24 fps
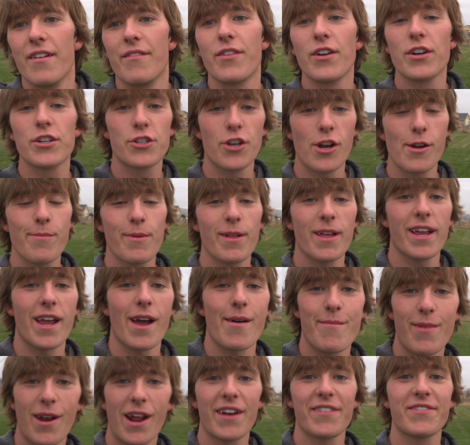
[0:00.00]
For dribbling,
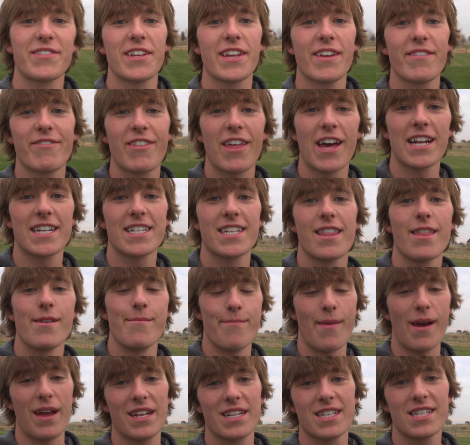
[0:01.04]
I'm gonna have to give that to the
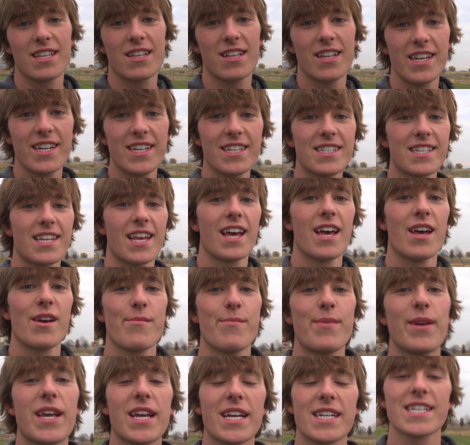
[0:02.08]
men's cleats
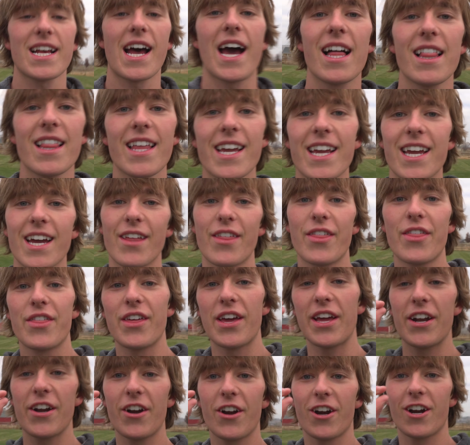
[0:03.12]
because I like a
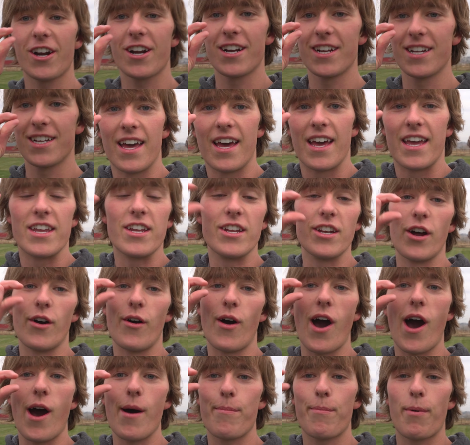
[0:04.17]
thinner, you know,
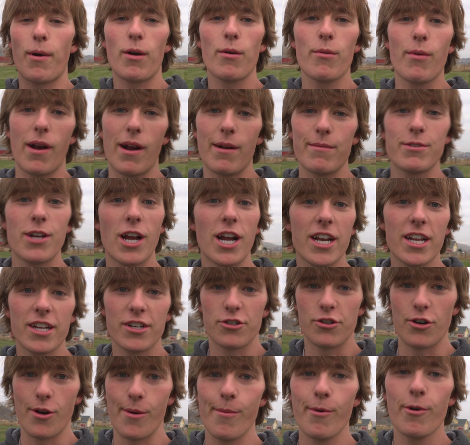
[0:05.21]
upper when I'm trying to
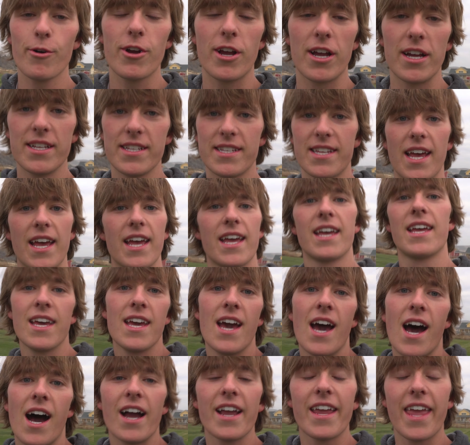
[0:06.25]
dribble because,
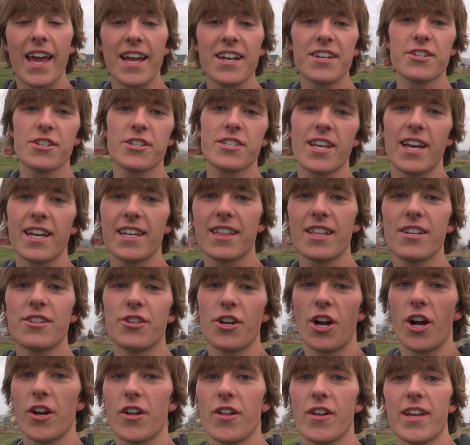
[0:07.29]
again, just like the
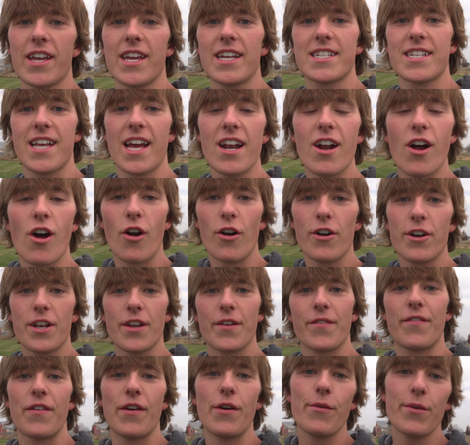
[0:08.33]
juggling, it's kind of hard to
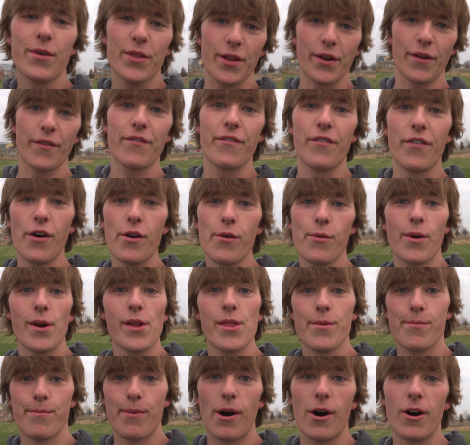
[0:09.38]
feel with your foot where
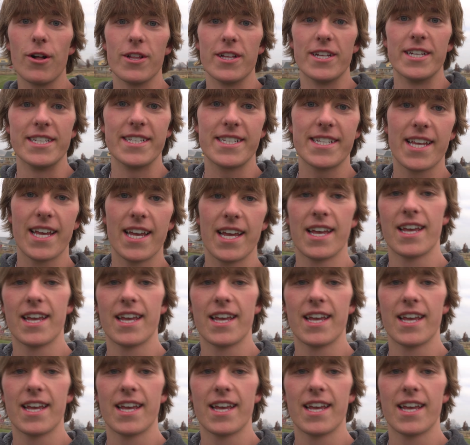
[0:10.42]
the ball is.